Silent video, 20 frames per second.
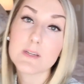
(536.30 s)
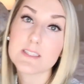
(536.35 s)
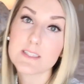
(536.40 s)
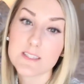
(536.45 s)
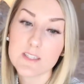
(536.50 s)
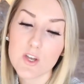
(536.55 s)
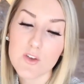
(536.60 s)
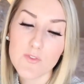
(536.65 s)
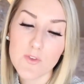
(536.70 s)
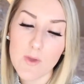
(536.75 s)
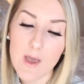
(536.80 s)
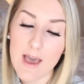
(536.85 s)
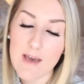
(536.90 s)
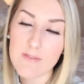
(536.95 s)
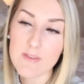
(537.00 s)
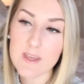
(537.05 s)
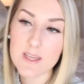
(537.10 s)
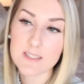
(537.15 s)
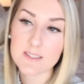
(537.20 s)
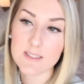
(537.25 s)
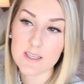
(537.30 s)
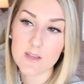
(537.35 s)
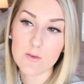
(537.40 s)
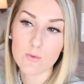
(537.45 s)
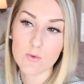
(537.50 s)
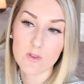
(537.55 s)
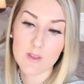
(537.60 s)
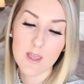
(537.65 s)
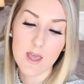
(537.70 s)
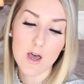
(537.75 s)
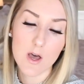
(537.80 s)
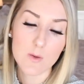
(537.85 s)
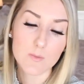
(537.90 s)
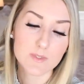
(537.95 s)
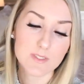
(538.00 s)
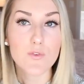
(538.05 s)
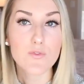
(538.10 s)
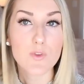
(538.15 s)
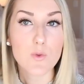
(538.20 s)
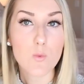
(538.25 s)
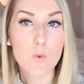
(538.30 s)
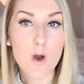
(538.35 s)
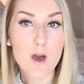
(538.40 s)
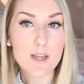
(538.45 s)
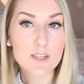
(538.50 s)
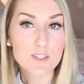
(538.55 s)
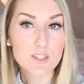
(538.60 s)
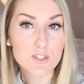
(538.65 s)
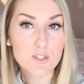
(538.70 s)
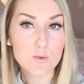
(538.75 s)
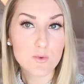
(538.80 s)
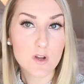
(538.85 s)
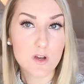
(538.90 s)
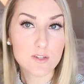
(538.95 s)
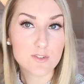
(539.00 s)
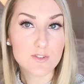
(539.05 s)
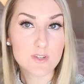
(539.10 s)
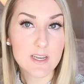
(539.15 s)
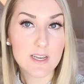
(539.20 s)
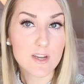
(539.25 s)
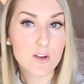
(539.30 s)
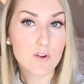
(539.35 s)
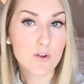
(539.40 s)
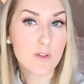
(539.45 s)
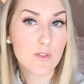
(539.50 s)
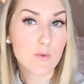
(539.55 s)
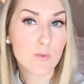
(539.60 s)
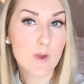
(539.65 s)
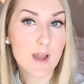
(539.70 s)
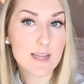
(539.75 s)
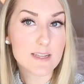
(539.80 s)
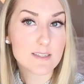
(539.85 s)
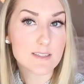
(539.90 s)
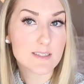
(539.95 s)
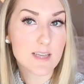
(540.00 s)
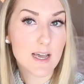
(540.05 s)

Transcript: but still if you have this, it really helps. So if you want to do an alternating curl on the right